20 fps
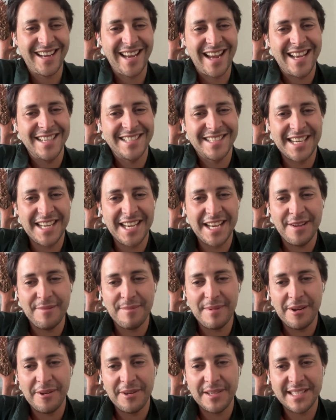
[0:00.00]
Ask him
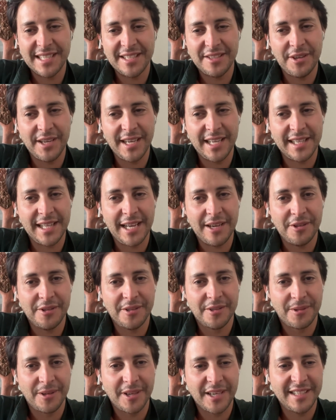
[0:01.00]
how is it going
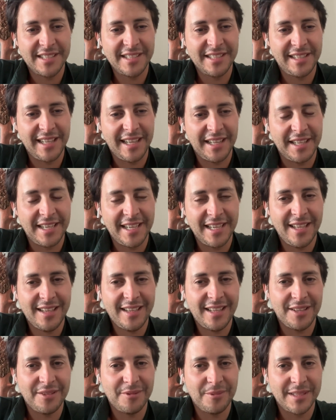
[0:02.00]
now, Rocket Internet,
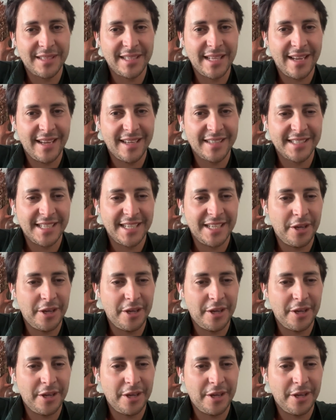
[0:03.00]
and what are they